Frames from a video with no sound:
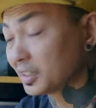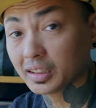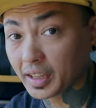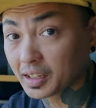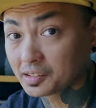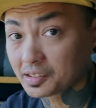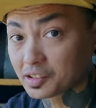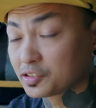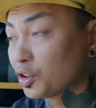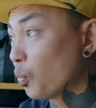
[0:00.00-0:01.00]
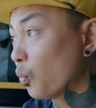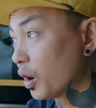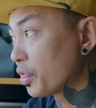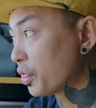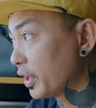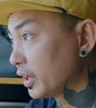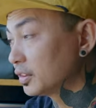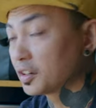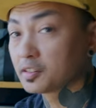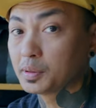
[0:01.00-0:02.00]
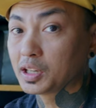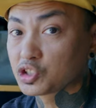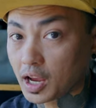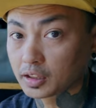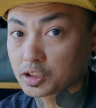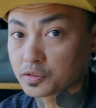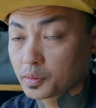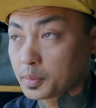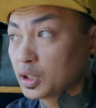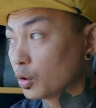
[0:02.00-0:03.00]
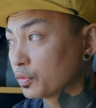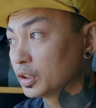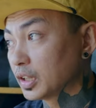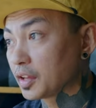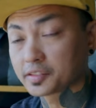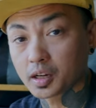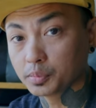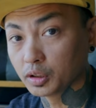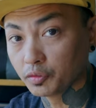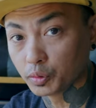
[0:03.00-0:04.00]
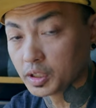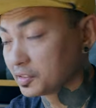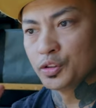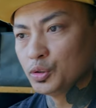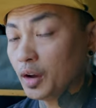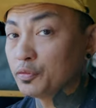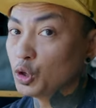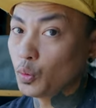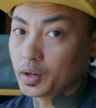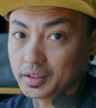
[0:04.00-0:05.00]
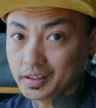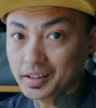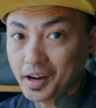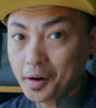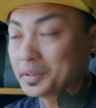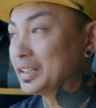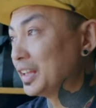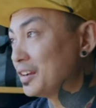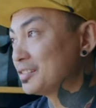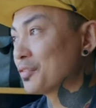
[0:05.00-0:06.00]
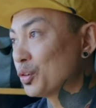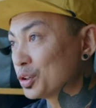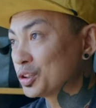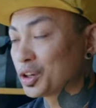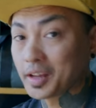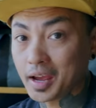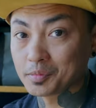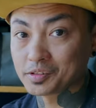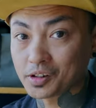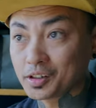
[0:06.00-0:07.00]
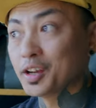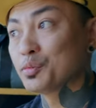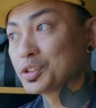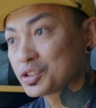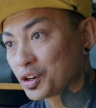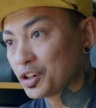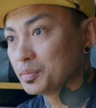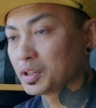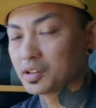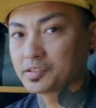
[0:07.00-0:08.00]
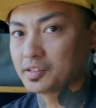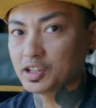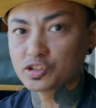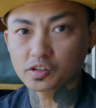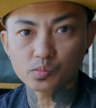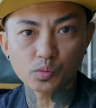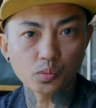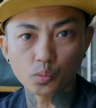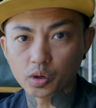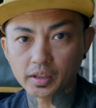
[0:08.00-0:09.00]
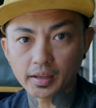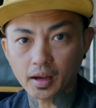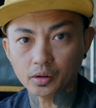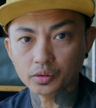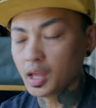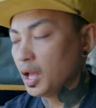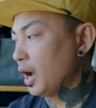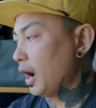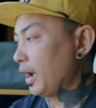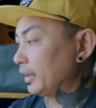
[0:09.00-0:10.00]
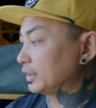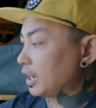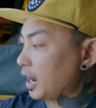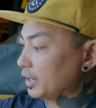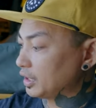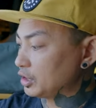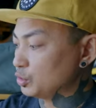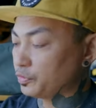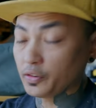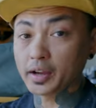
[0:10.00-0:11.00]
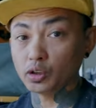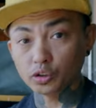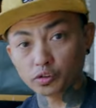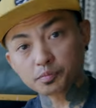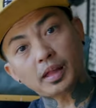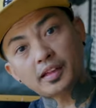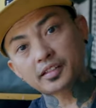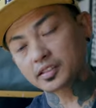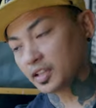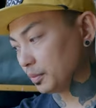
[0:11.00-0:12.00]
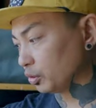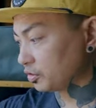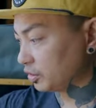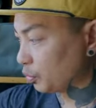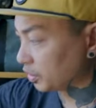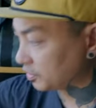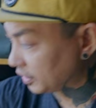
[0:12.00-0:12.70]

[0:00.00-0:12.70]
the legs is the one thing that has been a challenge for me over the last couple of weeks. You have no idea how many legs I've ordered on Amazon and returned because they just weren't working out. I had the kind that you find on those plastic tables, the ones